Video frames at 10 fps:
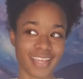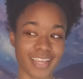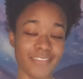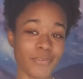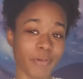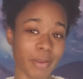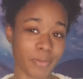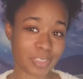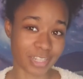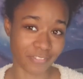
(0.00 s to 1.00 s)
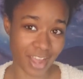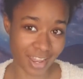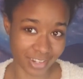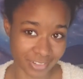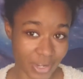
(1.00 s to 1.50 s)
If you're a person of
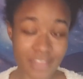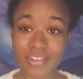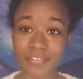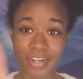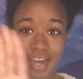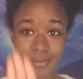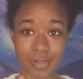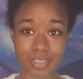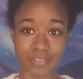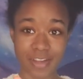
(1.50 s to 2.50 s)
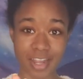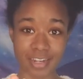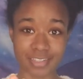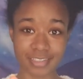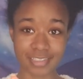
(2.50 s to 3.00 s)
color, even if you're not a person of
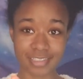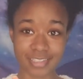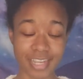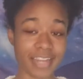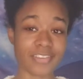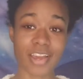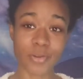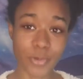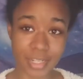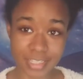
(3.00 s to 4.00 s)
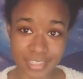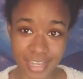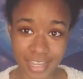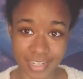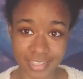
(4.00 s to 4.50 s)
color, and you got oily
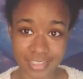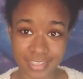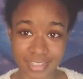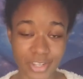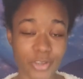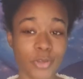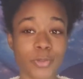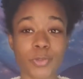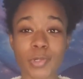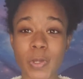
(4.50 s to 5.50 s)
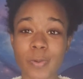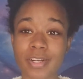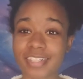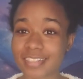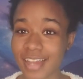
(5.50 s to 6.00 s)
skin, you know what
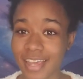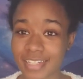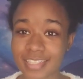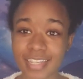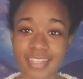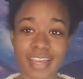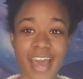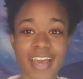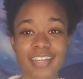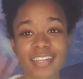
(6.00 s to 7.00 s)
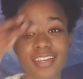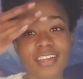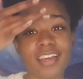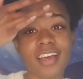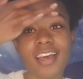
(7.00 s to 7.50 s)
it's like to get the acne
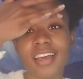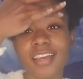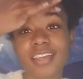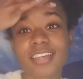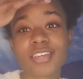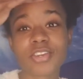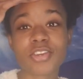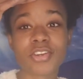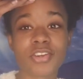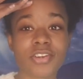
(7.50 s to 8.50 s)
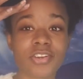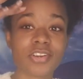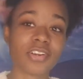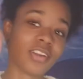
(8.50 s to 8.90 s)
here,